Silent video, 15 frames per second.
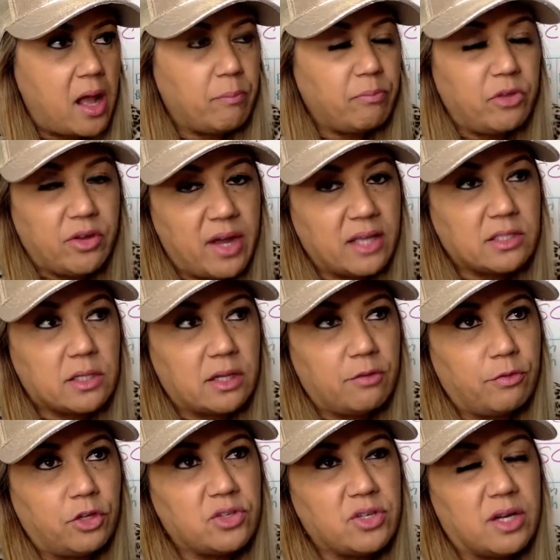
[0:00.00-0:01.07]
You guys, if
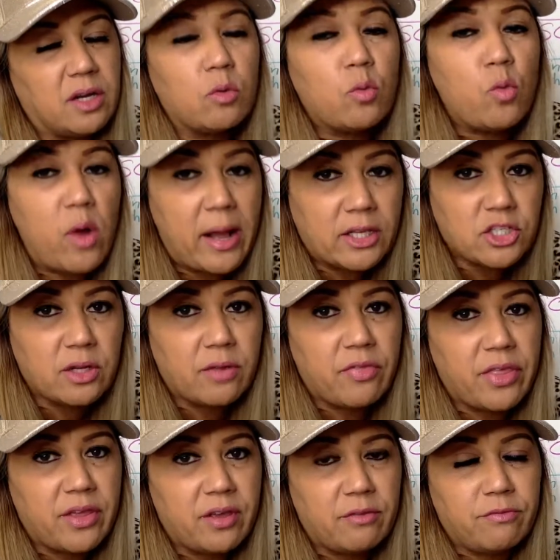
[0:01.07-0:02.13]
you didn't watch
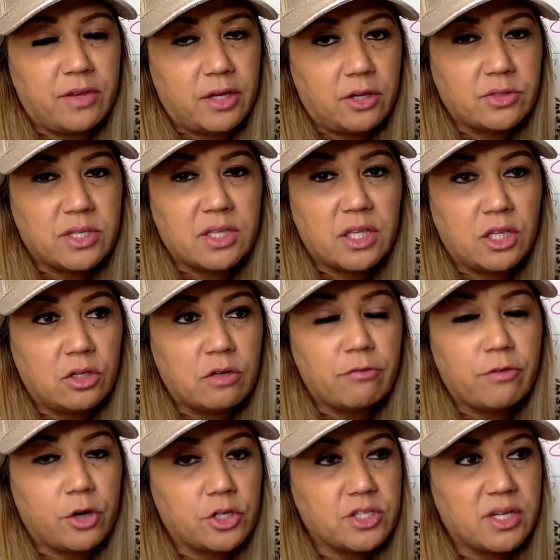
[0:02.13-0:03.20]
the videos in the
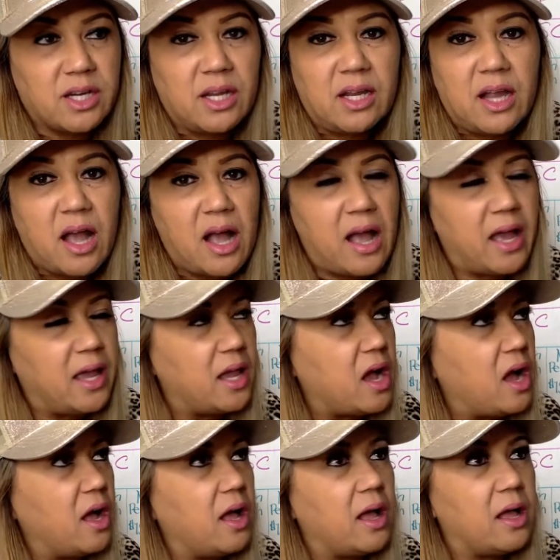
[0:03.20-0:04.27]
university, I
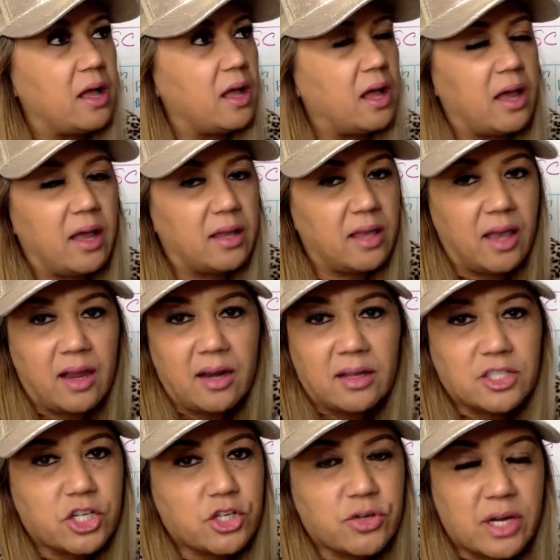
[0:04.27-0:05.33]
cannot
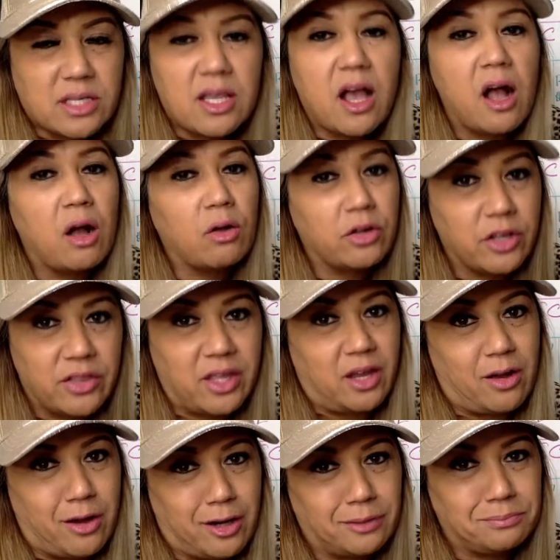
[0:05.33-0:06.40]
stress how good they
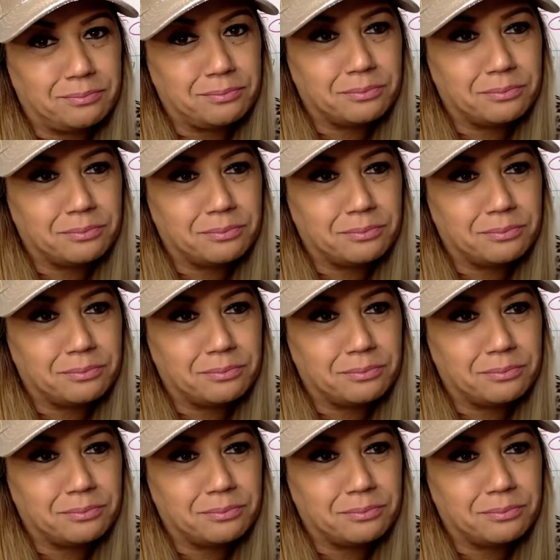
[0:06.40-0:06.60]
are.